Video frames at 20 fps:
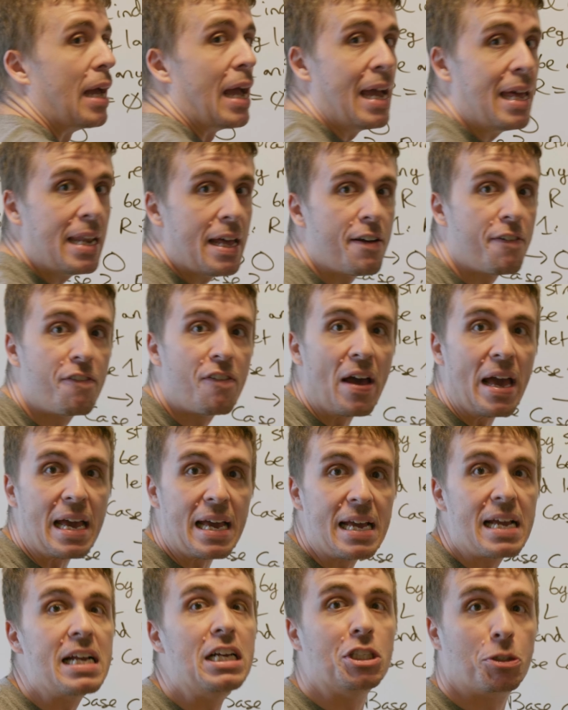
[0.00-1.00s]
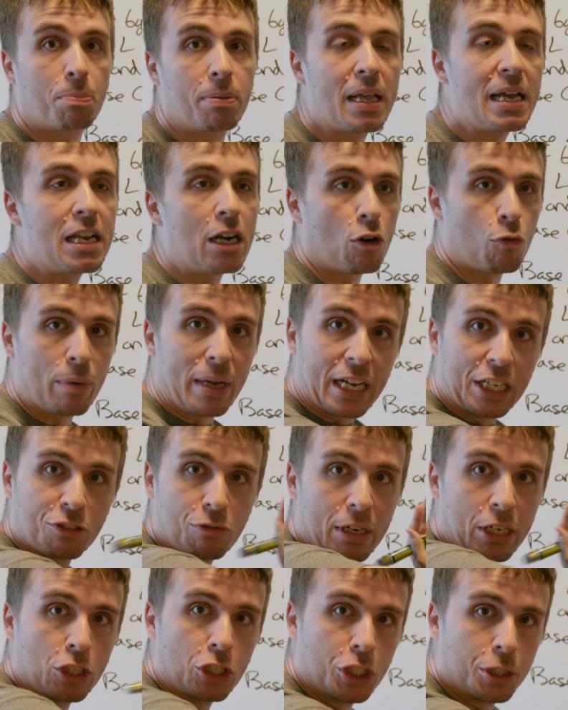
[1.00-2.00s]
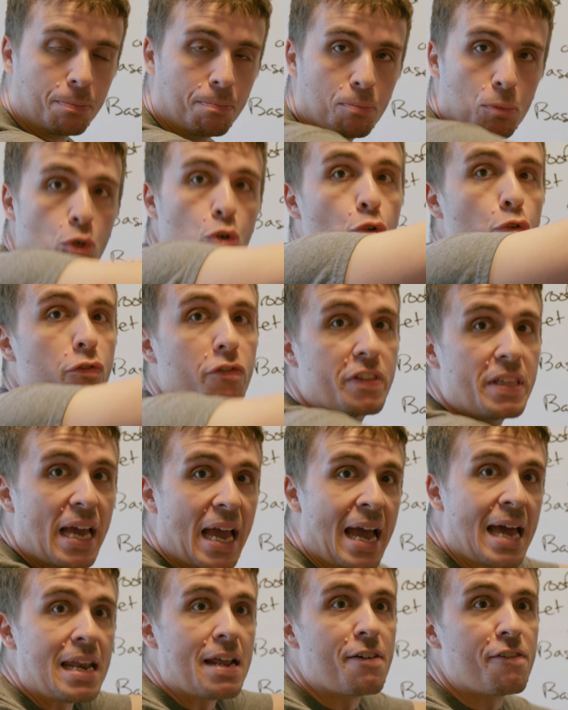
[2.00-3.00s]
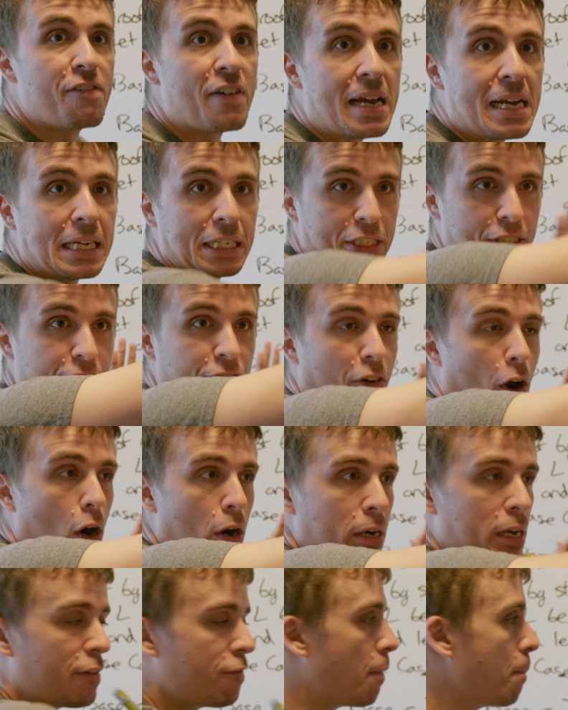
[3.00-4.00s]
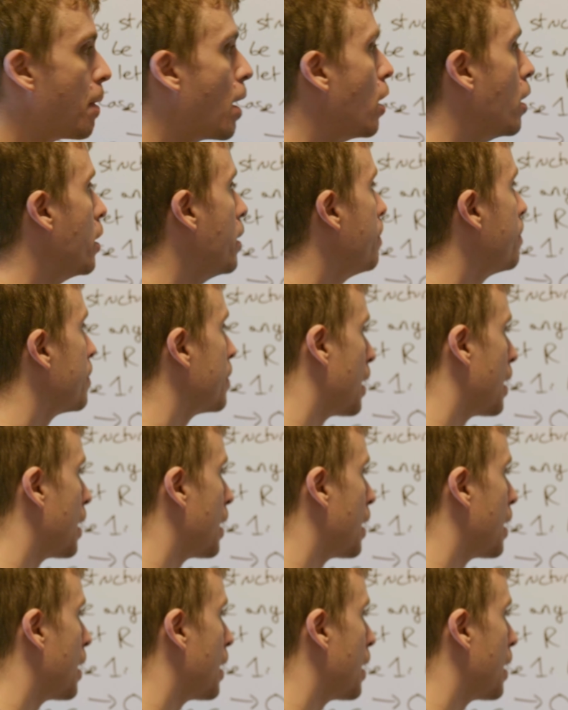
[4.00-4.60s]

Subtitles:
NFA is planar because we can just move the NFAs far enough apart.